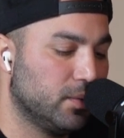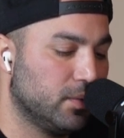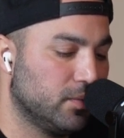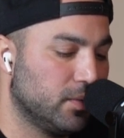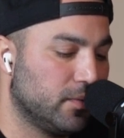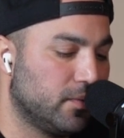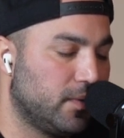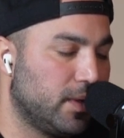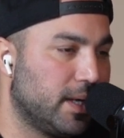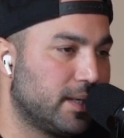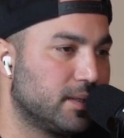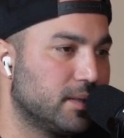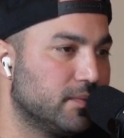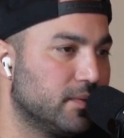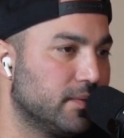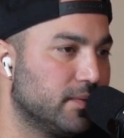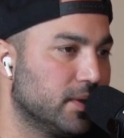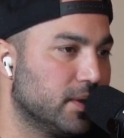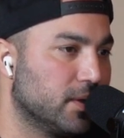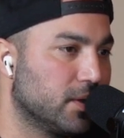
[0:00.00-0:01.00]
are reflective
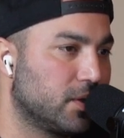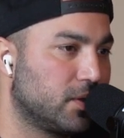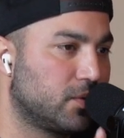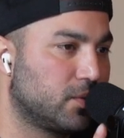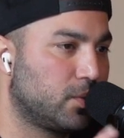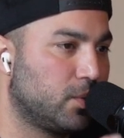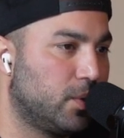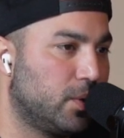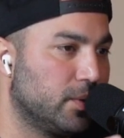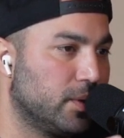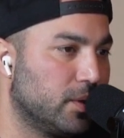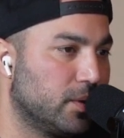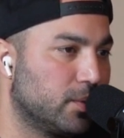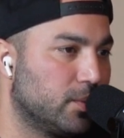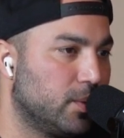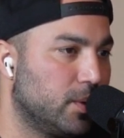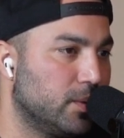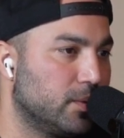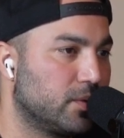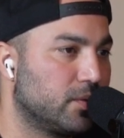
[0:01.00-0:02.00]
of a quote
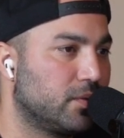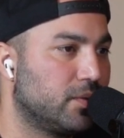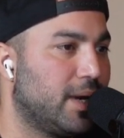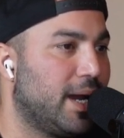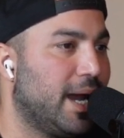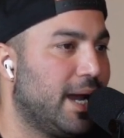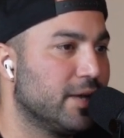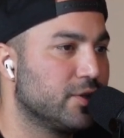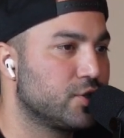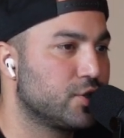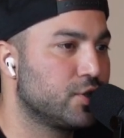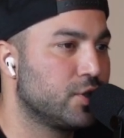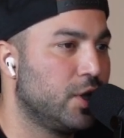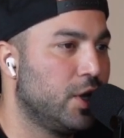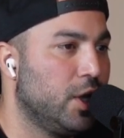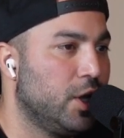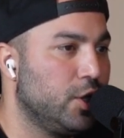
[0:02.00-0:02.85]
unquote crash,